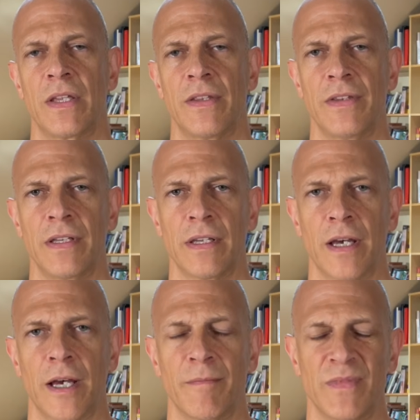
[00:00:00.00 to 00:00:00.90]

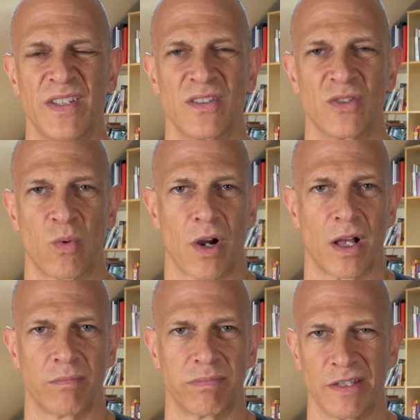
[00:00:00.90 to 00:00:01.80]
This is where
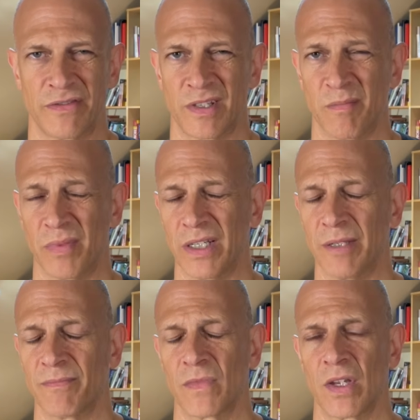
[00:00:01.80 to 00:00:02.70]
I'll give
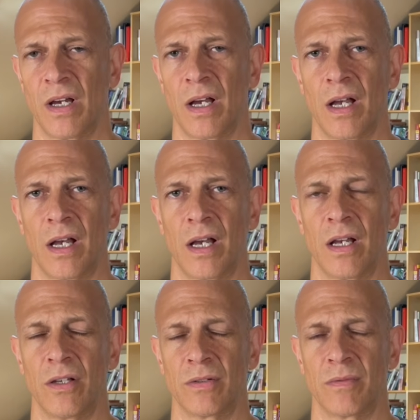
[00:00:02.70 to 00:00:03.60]
somebody
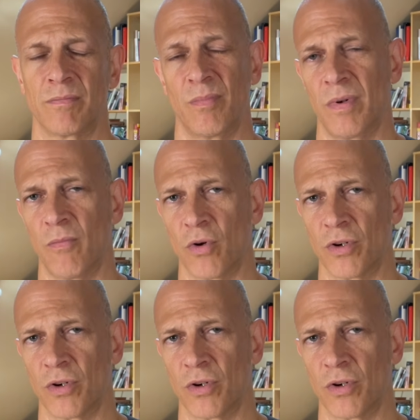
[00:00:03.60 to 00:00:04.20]
a more